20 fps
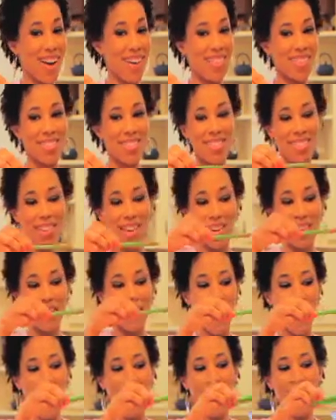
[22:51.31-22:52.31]
I
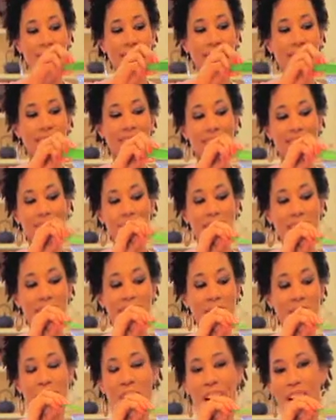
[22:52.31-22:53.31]
love adding cinnamon
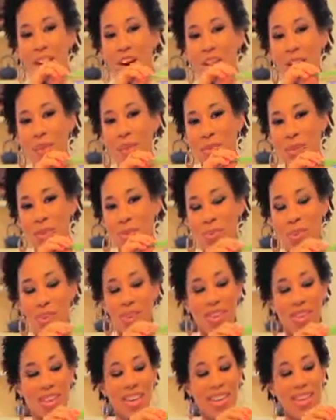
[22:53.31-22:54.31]
to my almond
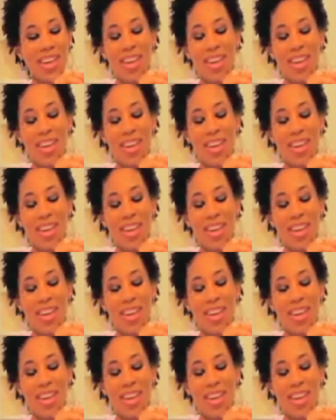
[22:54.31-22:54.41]
milk.